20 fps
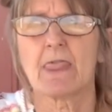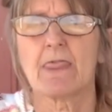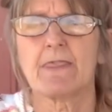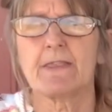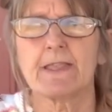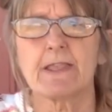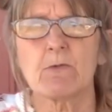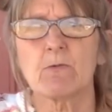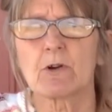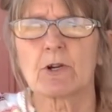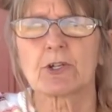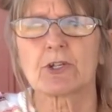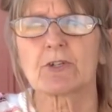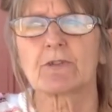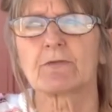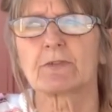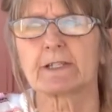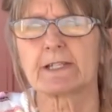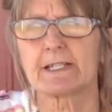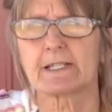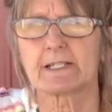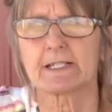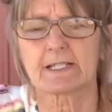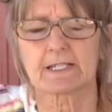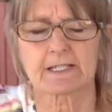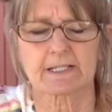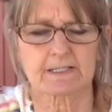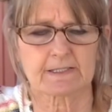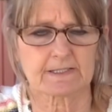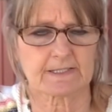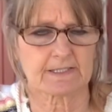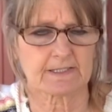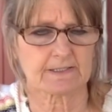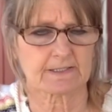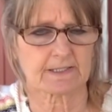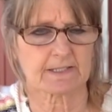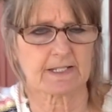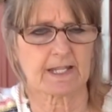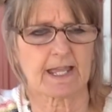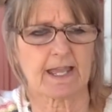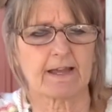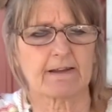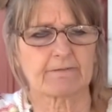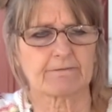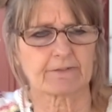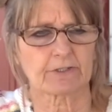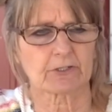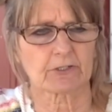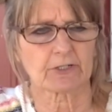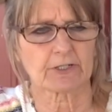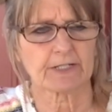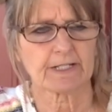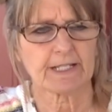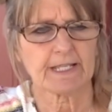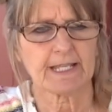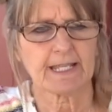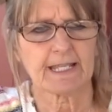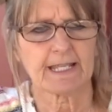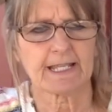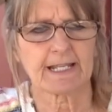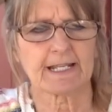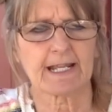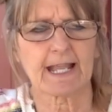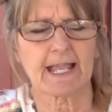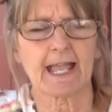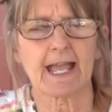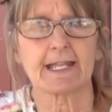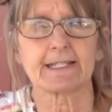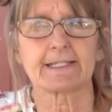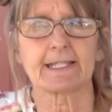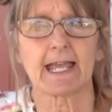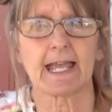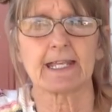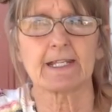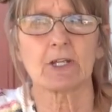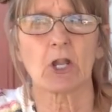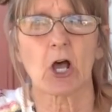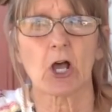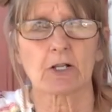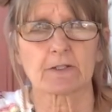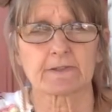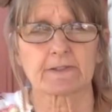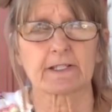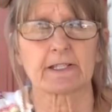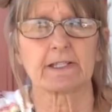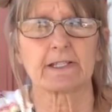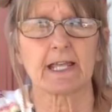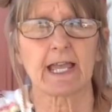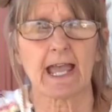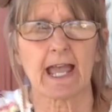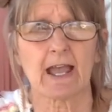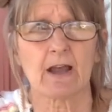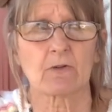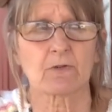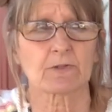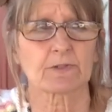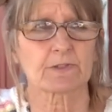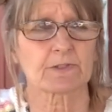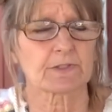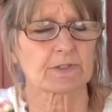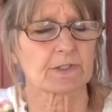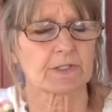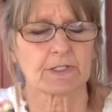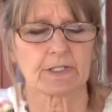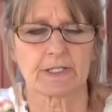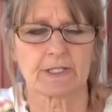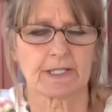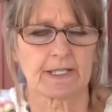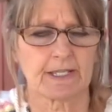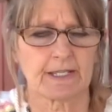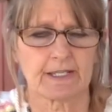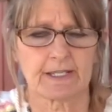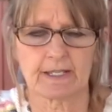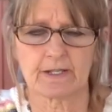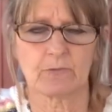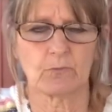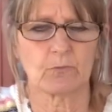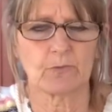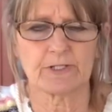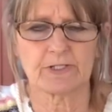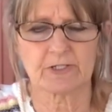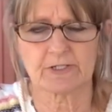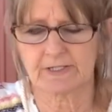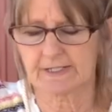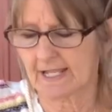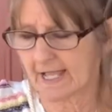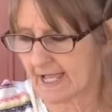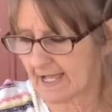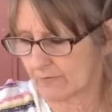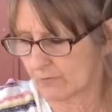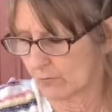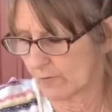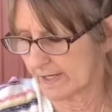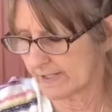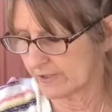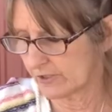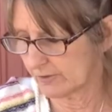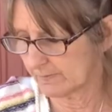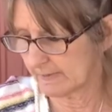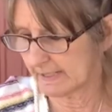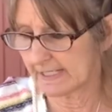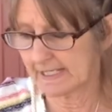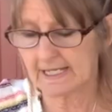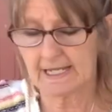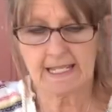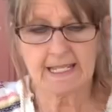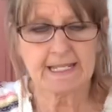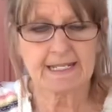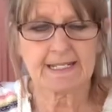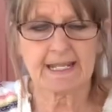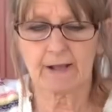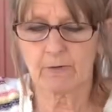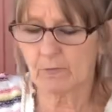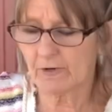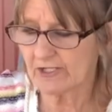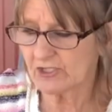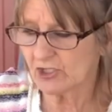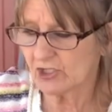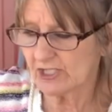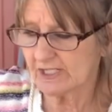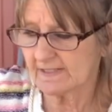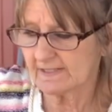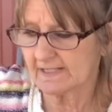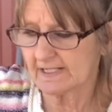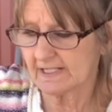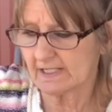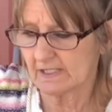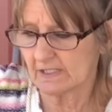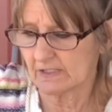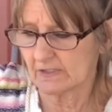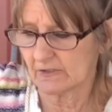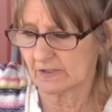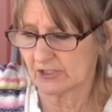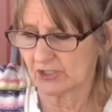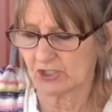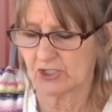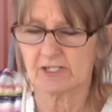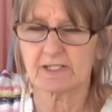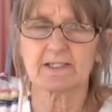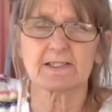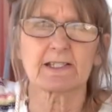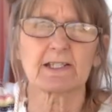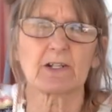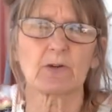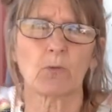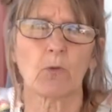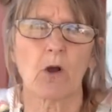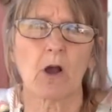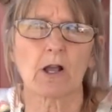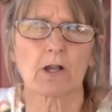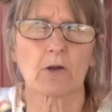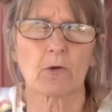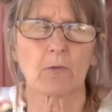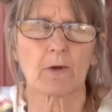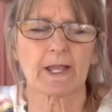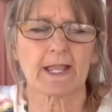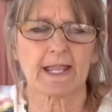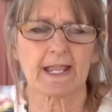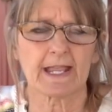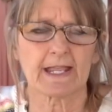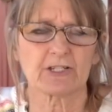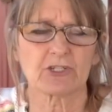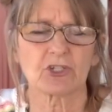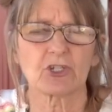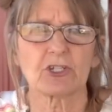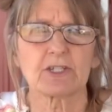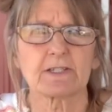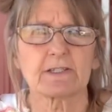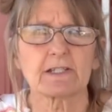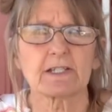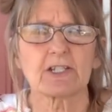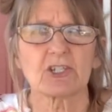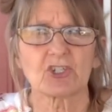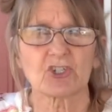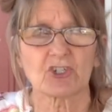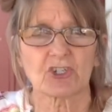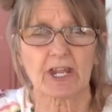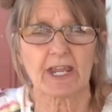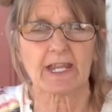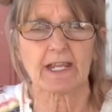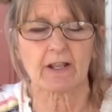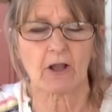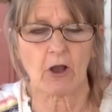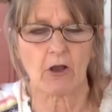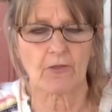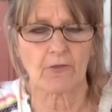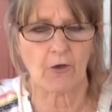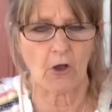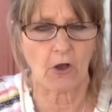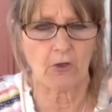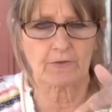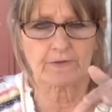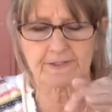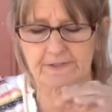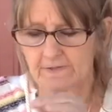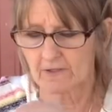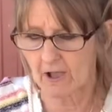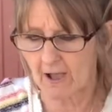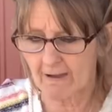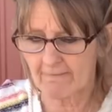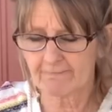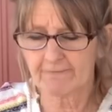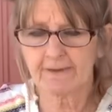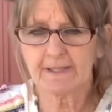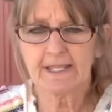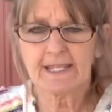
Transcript: the worst flea and tick season ever. And I had 10 dogs in the house, and we just had way too many. Now what she's going to do is she's going to walk away, and she's going to shake all this off,